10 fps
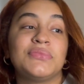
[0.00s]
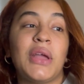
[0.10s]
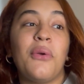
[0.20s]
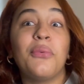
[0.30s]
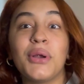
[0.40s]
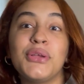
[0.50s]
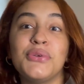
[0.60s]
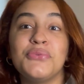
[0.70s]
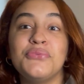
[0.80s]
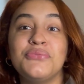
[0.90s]
were
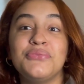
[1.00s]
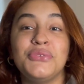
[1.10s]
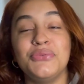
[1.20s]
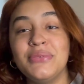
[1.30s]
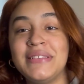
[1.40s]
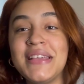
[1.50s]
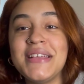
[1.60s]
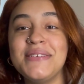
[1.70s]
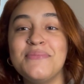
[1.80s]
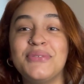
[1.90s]
you
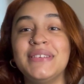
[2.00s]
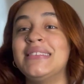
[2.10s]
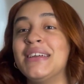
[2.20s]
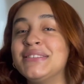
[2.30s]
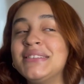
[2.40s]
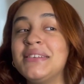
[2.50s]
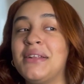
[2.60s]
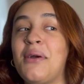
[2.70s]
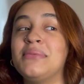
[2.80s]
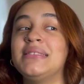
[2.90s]
using protection? And
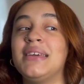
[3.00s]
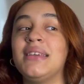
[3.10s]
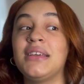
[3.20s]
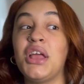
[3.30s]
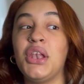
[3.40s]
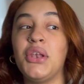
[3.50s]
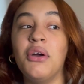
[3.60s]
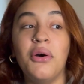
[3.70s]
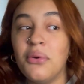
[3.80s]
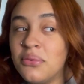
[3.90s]
I was like,
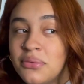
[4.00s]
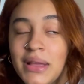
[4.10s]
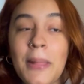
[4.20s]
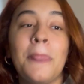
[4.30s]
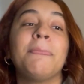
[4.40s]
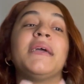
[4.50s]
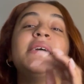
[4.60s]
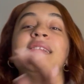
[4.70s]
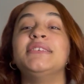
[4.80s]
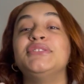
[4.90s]
no.
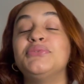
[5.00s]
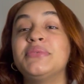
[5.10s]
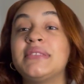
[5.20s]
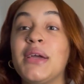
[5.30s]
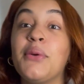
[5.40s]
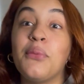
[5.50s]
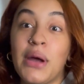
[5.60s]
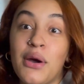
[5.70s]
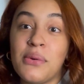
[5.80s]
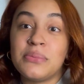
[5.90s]
And then she was like,
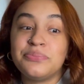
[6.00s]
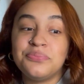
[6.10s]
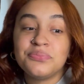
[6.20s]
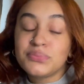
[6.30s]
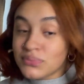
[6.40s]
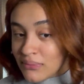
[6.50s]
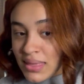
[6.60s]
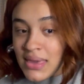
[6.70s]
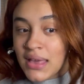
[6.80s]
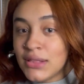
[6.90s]
well,
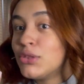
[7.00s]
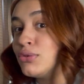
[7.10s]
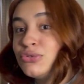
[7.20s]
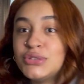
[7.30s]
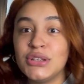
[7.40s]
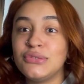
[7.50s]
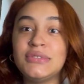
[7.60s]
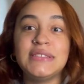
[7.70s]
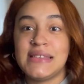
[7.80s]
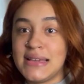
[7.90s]
and don't you think you
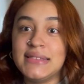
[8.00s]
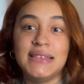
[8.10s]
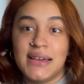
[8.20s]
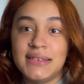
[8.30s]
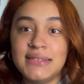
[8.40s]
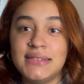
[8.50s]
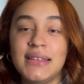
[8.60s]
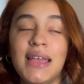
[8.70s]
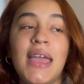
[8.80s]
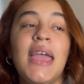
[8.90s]
should take a test?
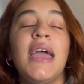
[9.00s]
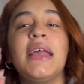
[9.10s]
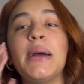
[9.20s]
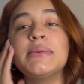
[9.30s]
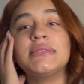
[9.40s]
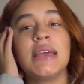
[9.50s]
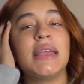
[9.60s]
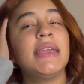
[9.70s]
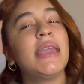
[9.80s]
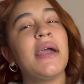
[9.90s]
And I was
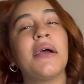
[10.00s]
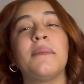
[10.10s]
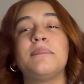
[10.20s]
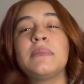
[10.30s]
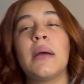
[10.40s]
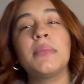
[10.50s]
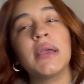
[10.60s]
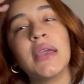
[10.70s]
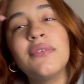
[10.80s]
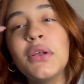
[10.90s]
like, yeah. I'm
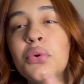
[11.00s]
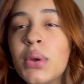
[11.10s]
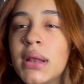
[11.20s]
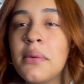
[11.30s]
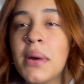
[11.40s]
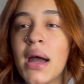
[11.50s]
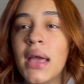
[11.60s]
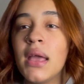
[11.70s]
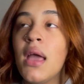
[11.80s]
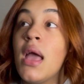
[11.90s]
like, if I don't get it by